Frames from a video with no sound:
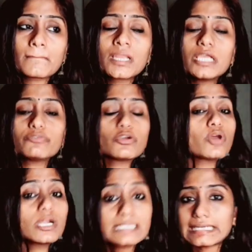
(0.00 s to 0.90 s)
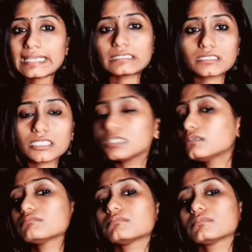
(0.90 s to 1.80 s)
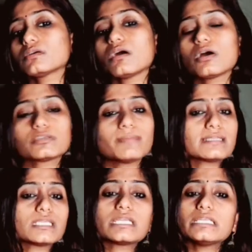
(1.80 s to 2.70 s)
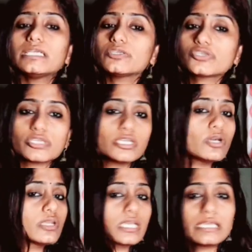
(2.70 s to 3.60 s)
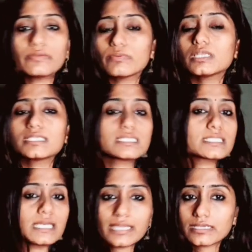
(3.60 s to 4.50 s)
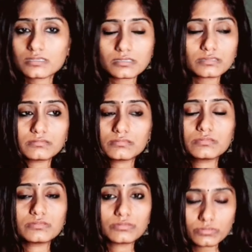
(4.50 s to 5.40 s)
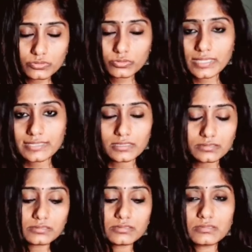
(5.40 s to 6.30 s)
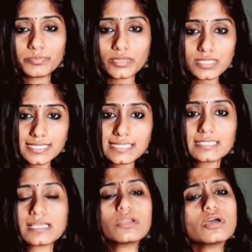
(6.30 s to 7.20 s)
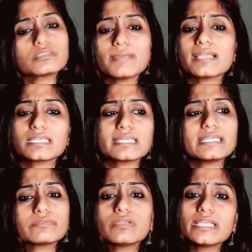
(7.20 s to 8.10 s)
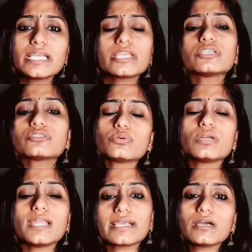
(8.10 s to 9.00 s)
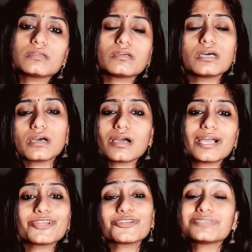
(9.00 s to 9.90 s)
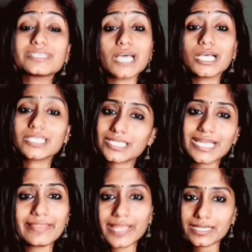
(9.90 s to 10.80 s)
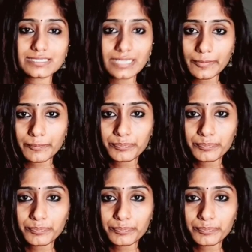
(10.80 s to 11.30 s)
If you're not connected, automatically she or he will disconnect to that process, and automatically it will lead into a kind of disaster at that time.